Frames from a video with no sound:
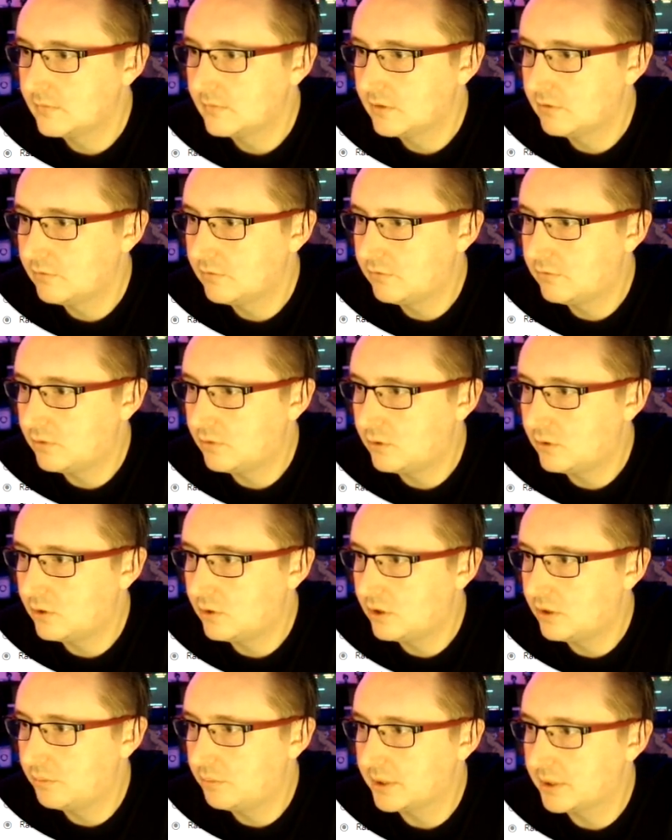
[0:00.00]

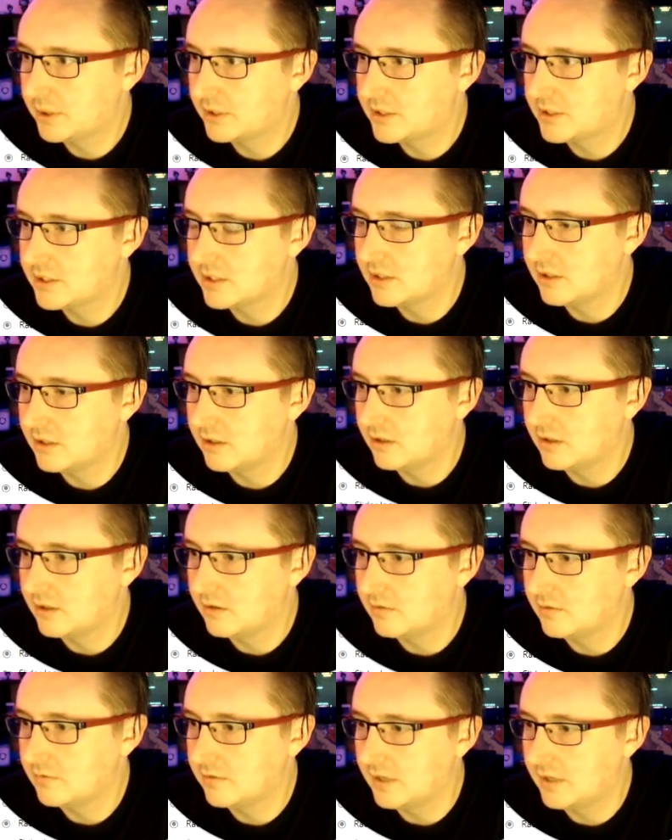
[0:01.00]
For a picture
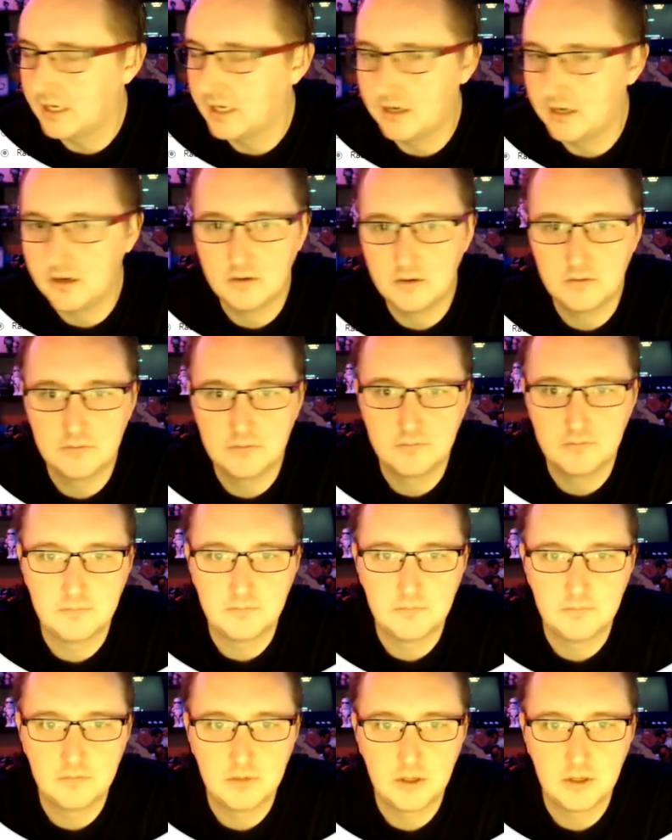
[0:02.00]
of our
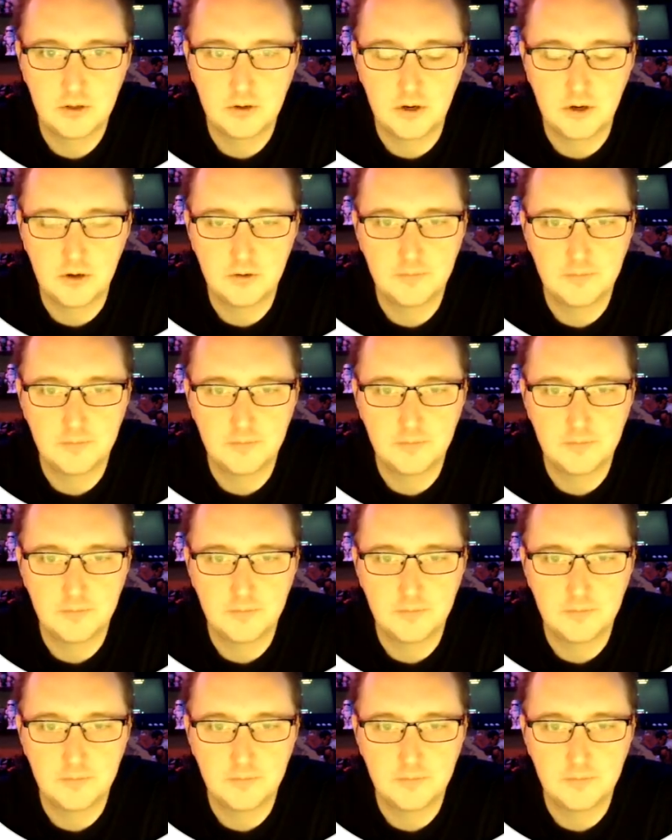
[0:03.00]
logo.